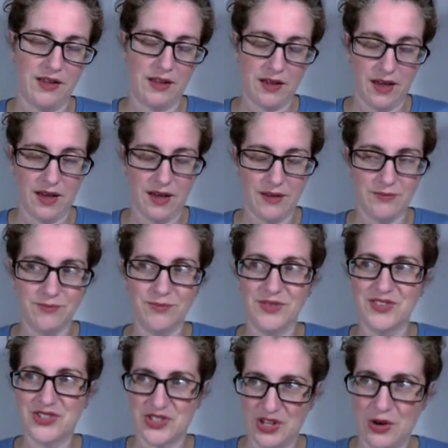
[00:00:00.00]
Uh,
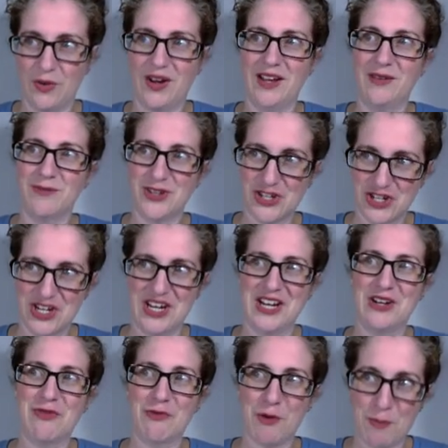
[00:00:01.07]
sewing
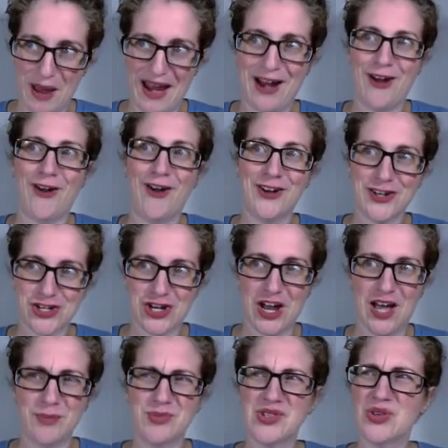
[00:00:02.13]
machine repair
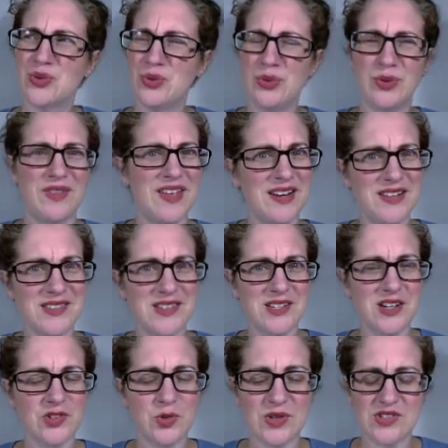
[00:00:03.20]
shops. Ooh, that is a
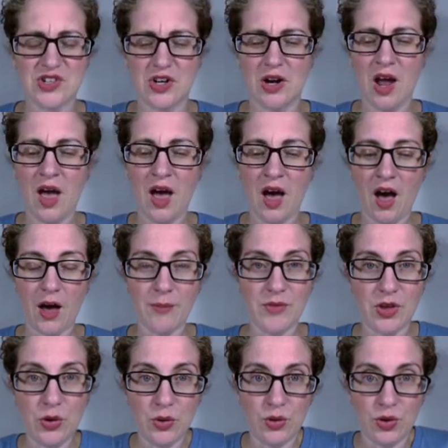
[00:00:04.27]
tongue twister. Um,
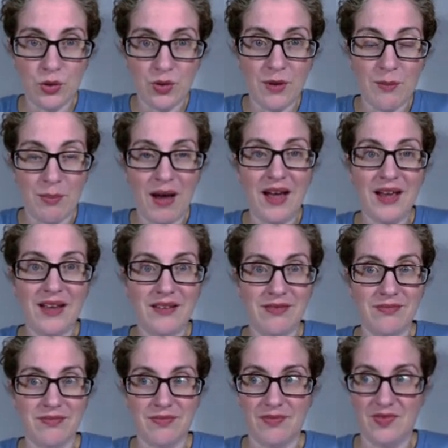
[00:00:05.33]
you, you can buy
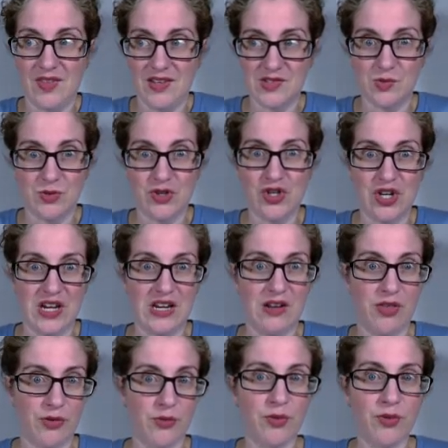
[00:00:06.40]
this machine
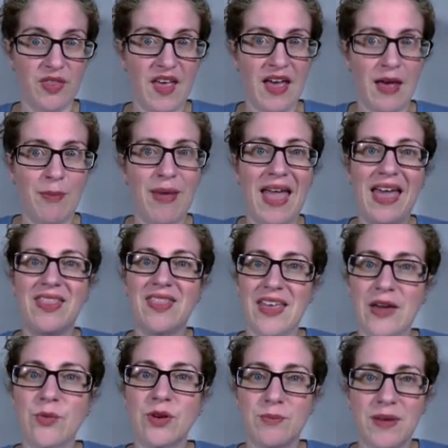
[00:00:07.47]
through them and
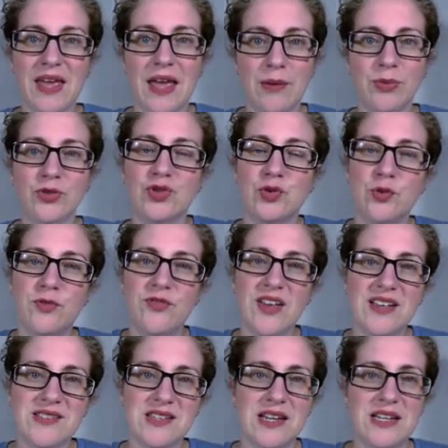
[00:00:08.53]
they would be able to
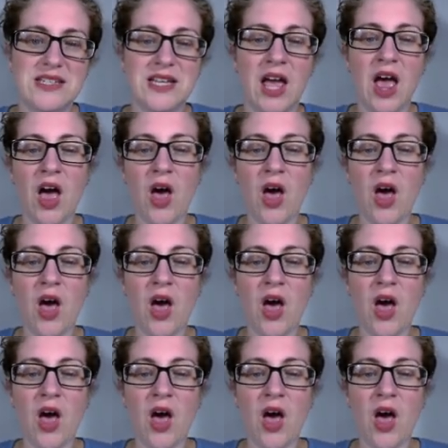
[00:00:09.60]
fix it.